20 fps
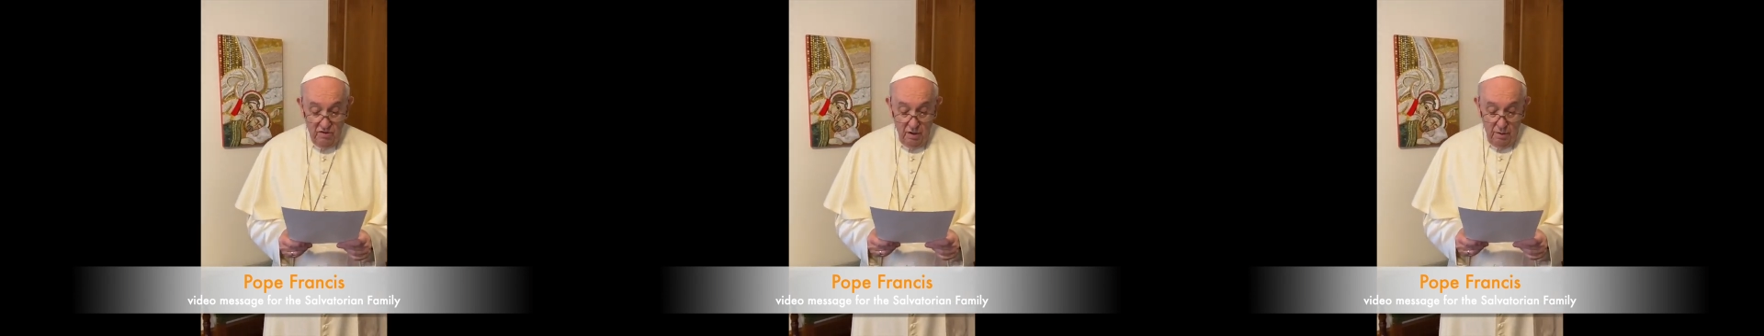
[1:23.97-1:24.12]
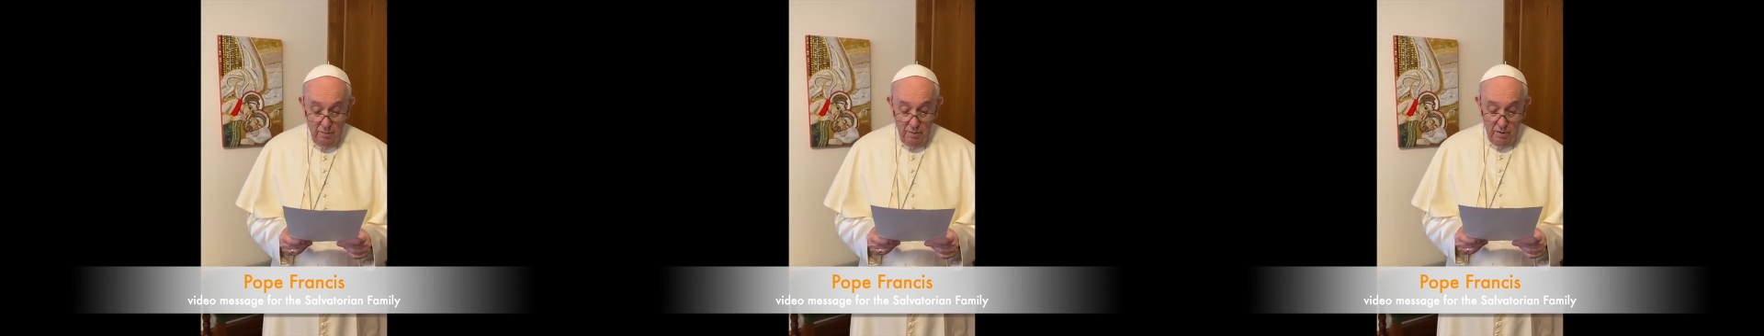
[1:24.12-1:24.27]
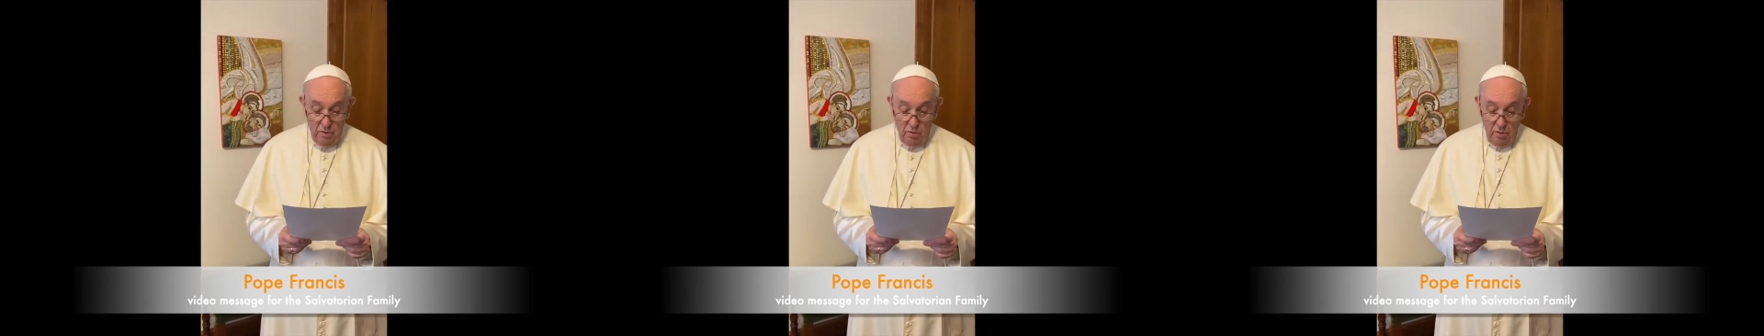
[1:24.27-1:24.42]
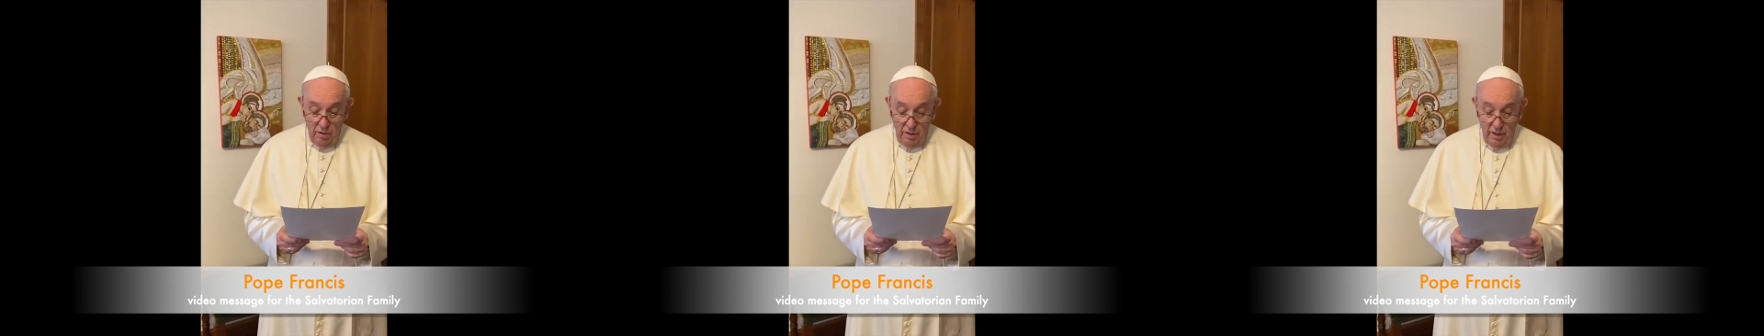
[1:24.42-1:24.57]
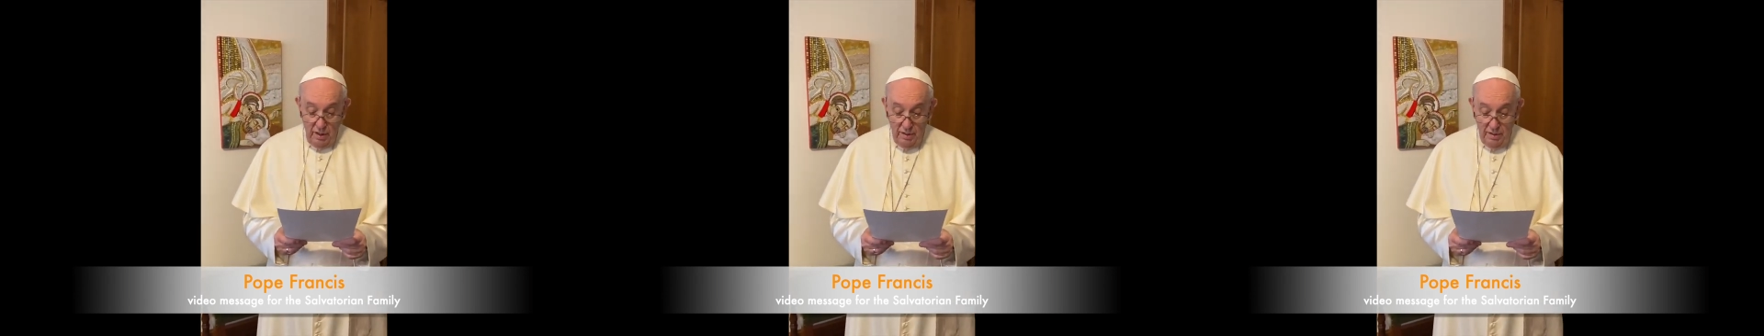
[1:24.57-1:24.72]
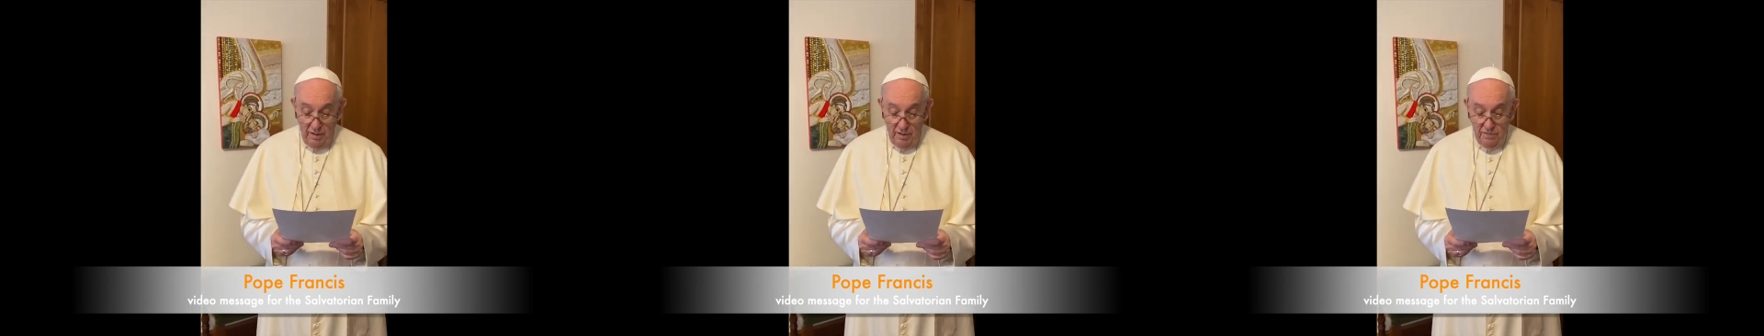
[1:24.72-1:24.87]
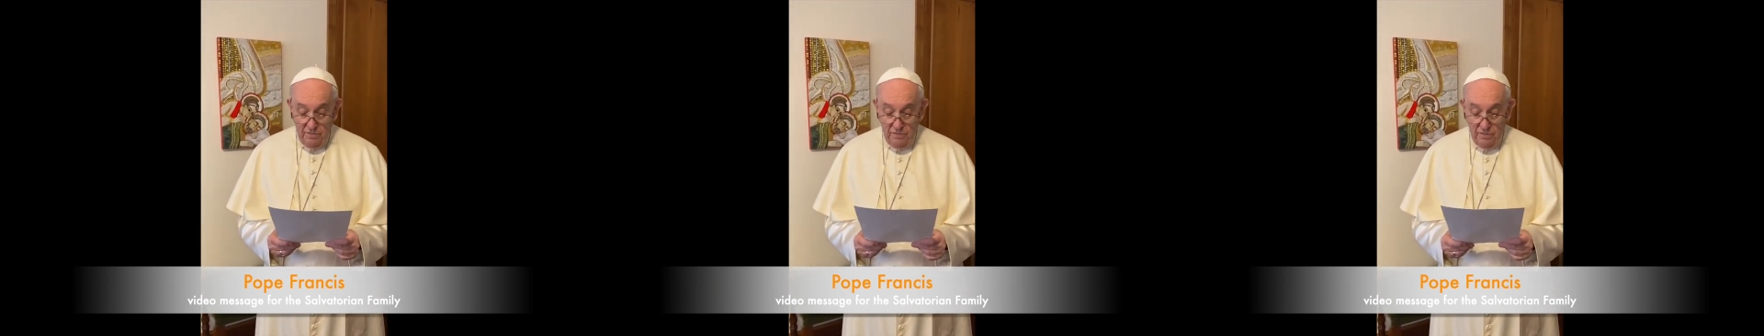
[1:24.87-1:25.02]

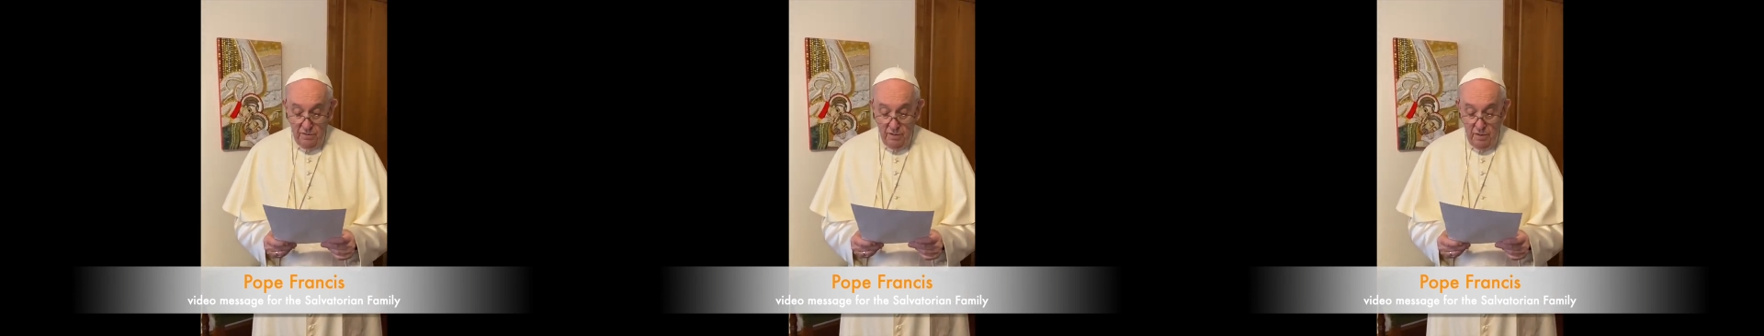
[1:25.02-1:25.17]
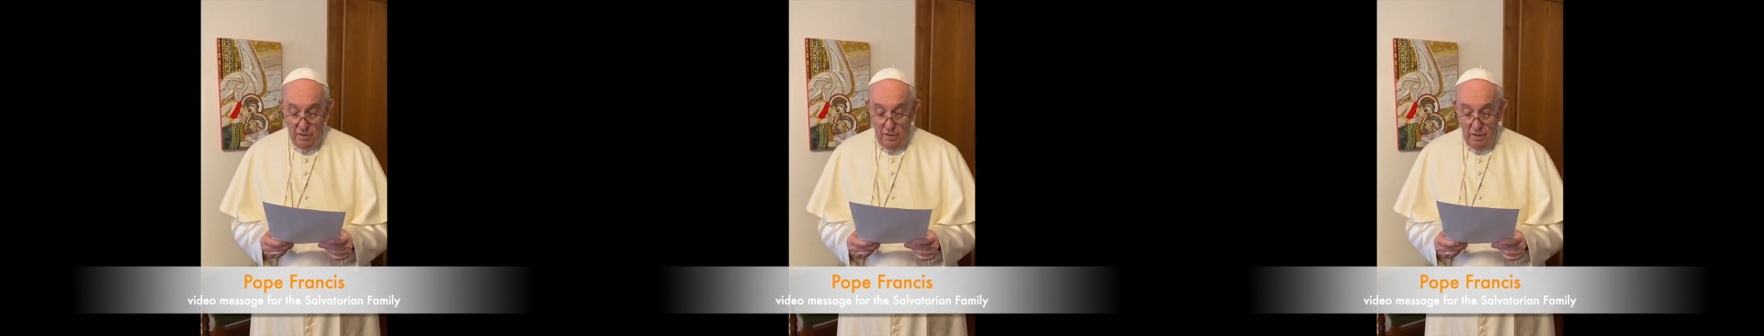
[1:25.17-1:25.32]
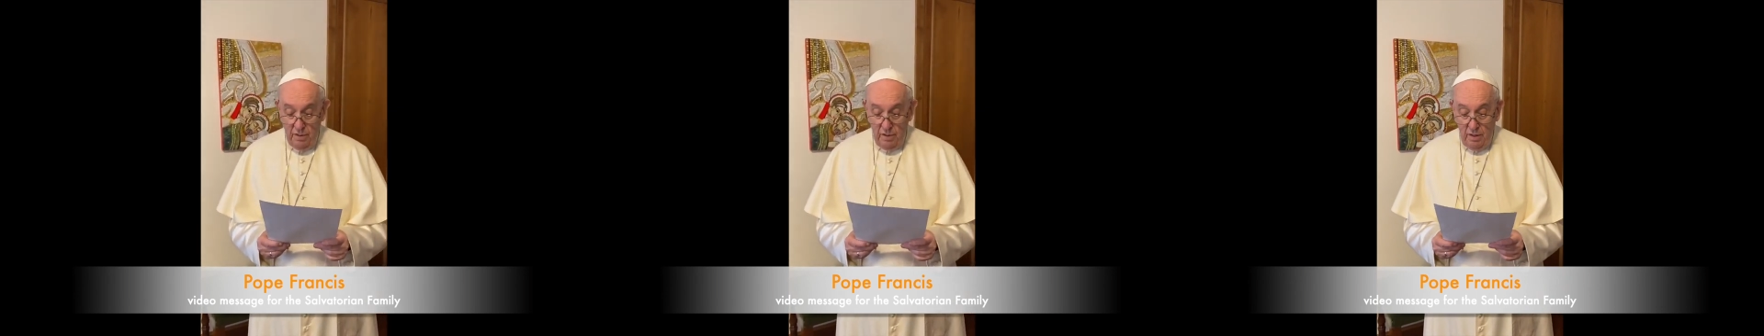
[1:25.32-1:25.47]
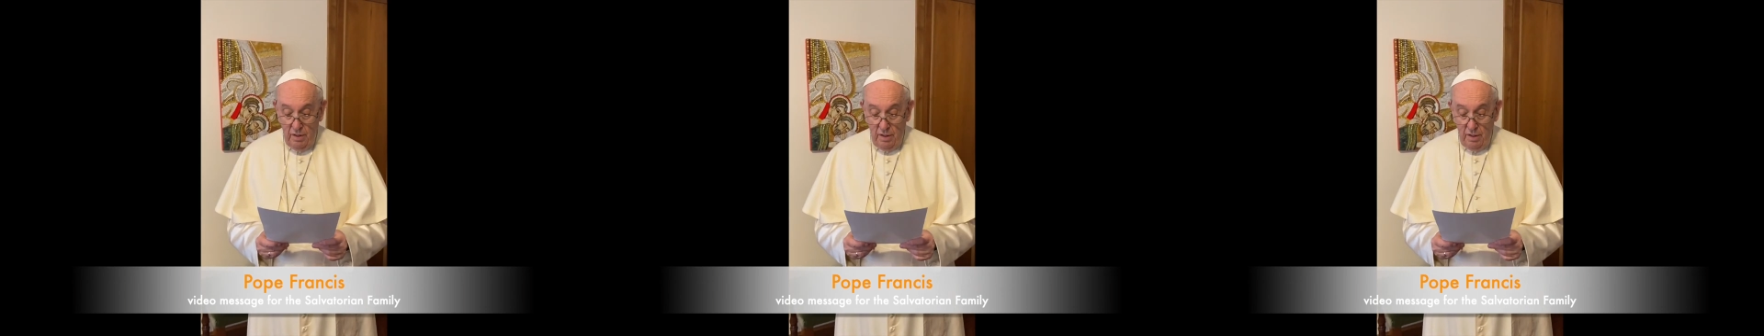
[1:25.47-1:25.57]
religious and lay,